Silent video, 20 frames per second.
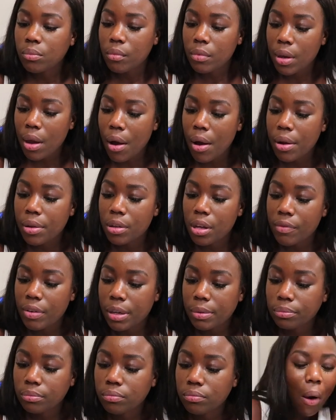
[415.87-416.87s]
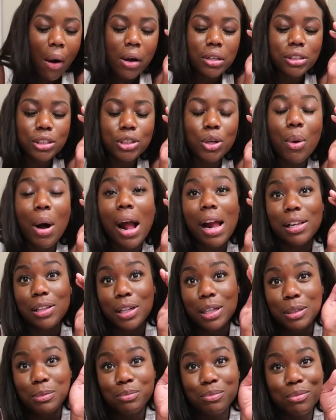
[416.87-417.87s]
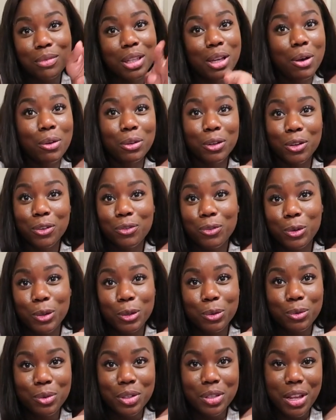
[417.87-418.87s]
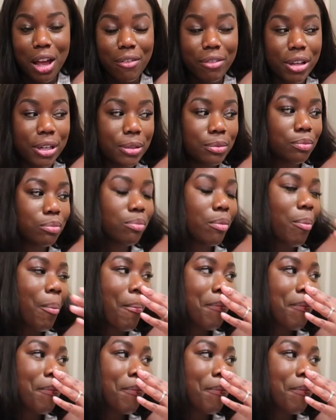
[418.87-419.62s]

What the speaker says: Yeah, I love it. So Hyla, the owner of 437,